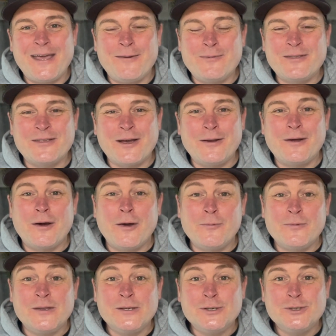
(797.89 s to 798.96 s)
episode. I hope
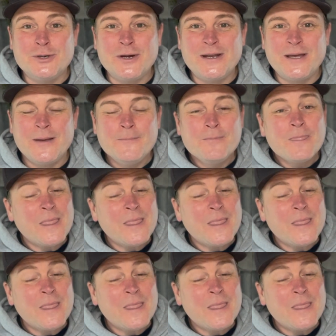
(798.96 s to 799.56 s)
you enjoyed it.